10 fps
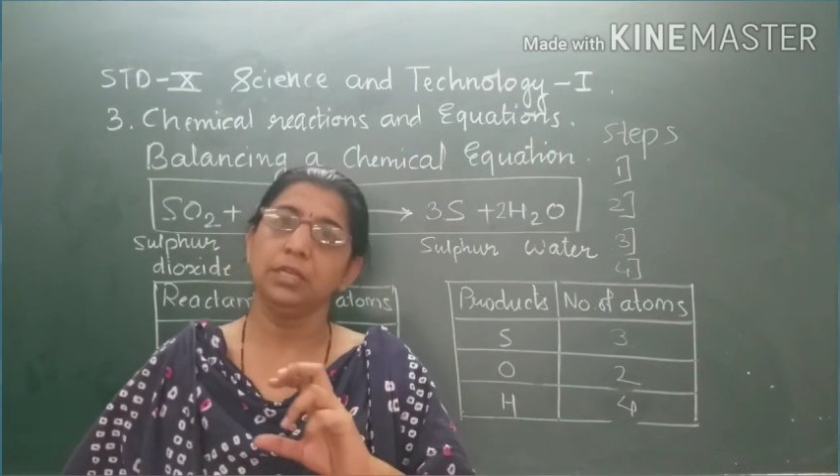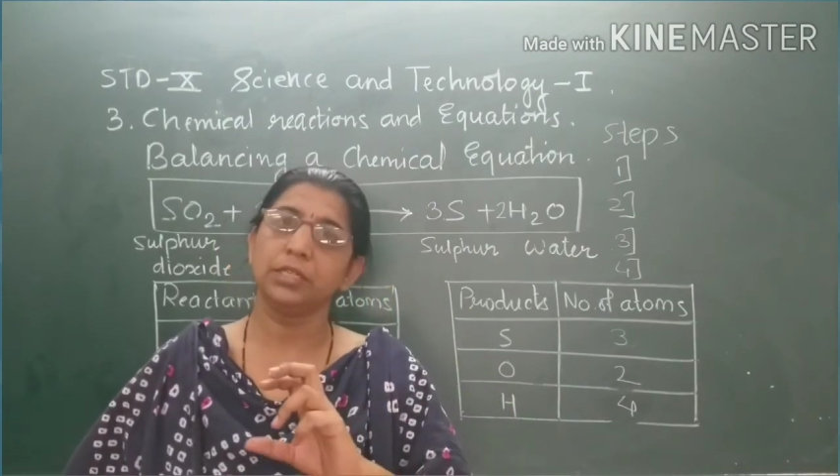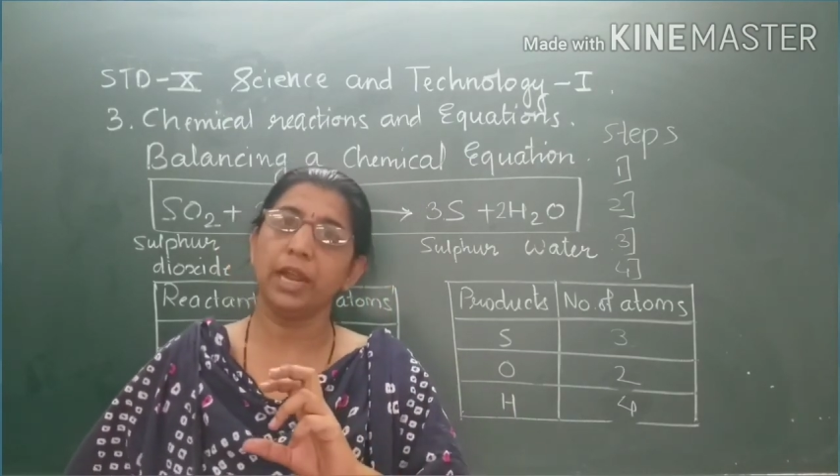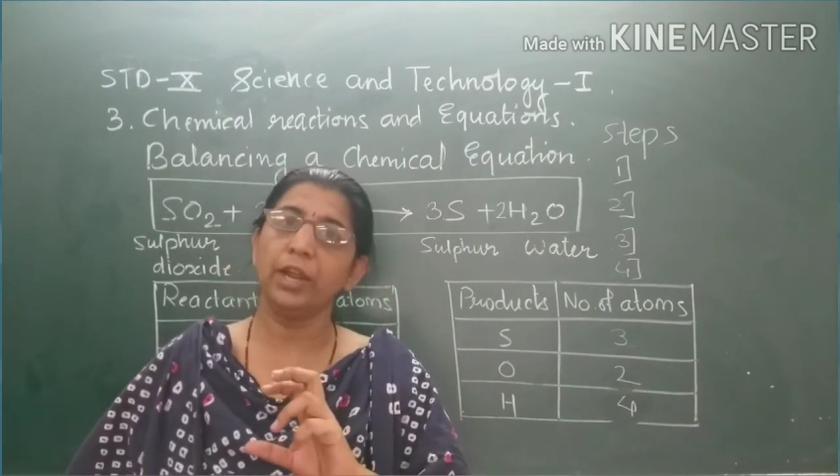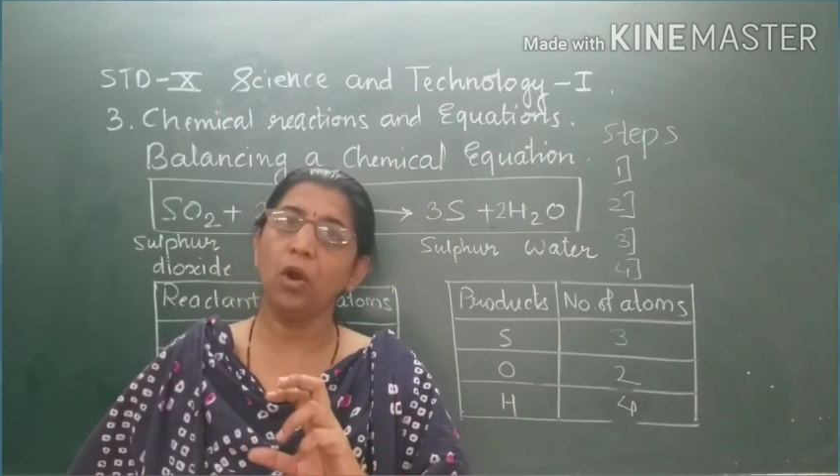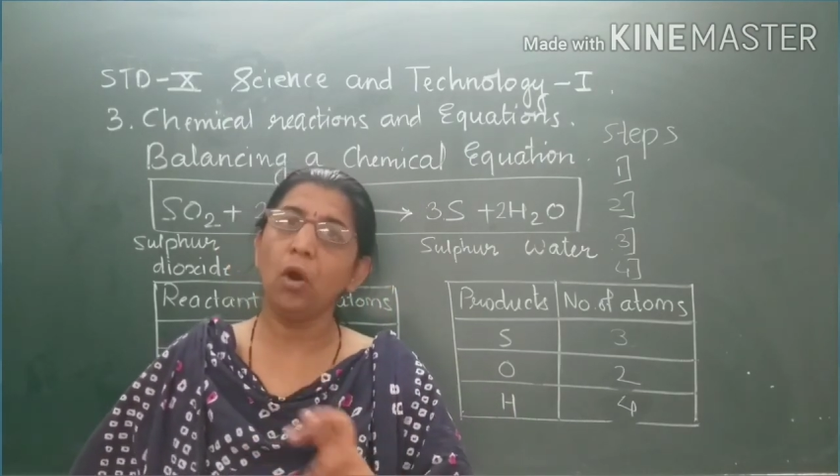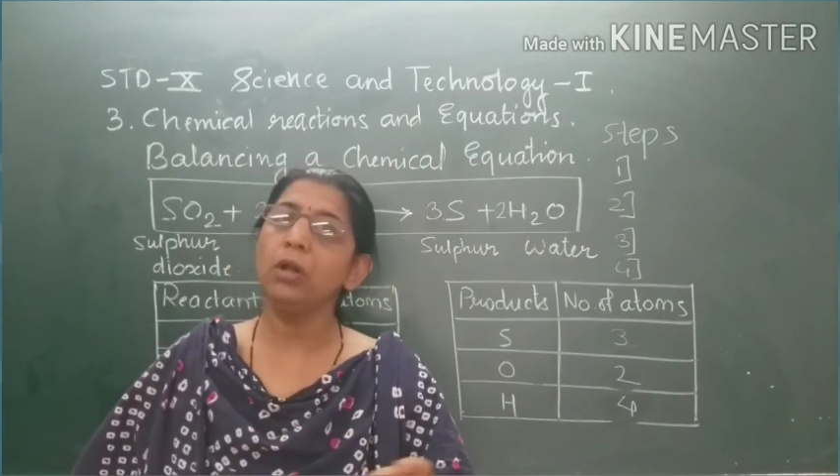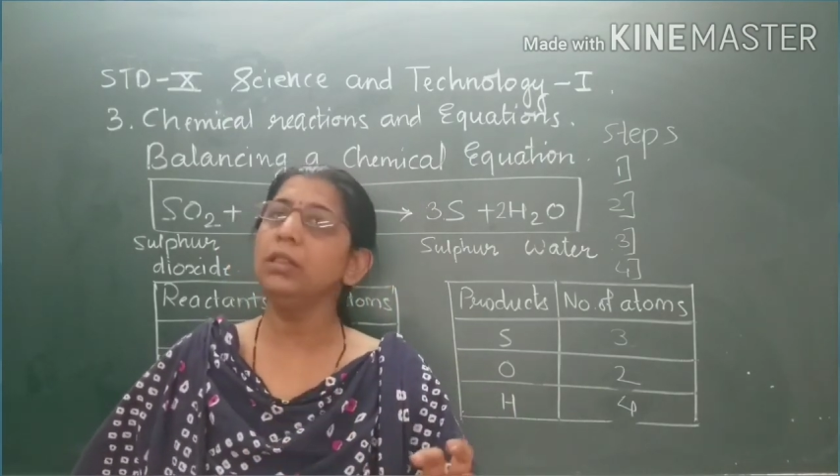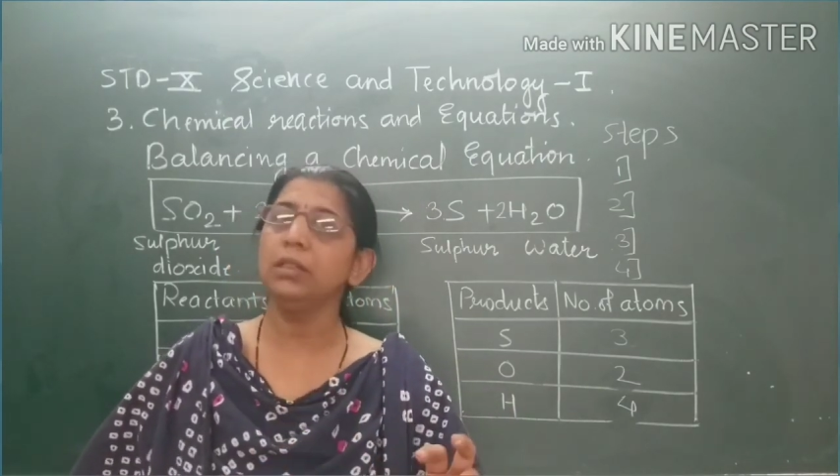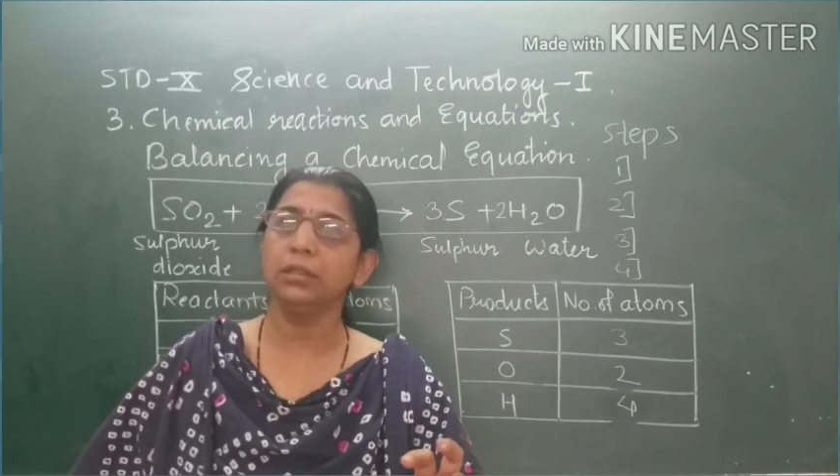Try
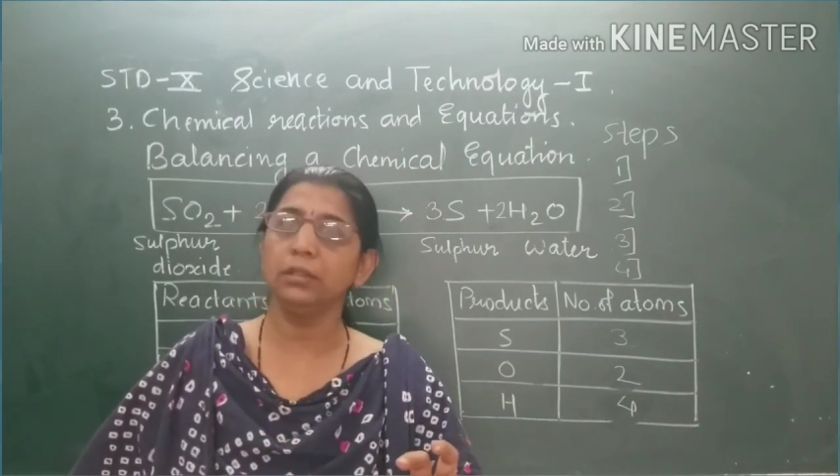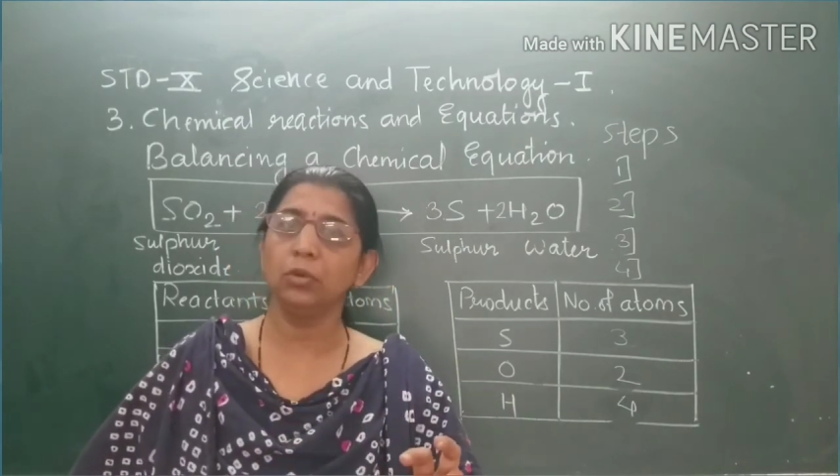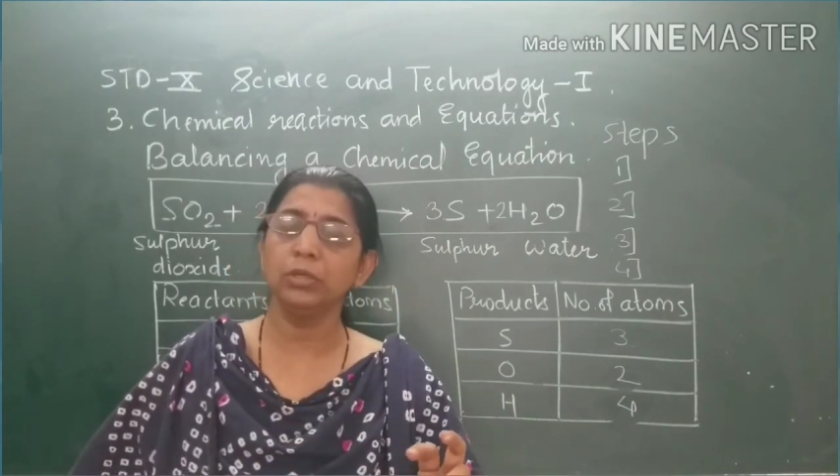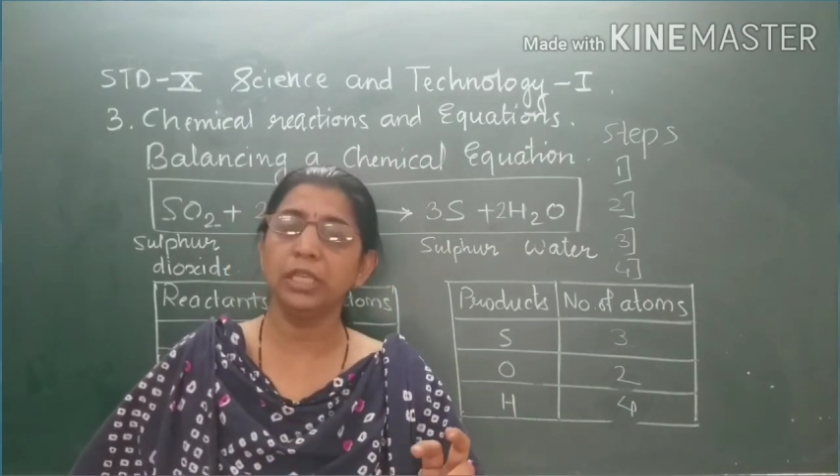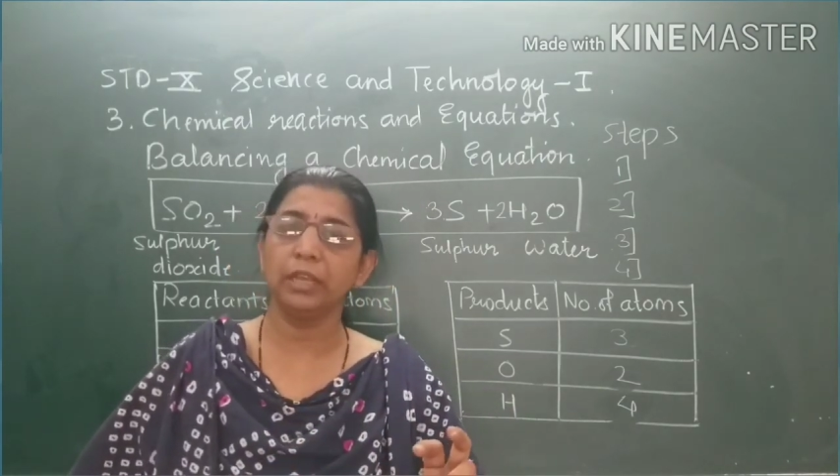all those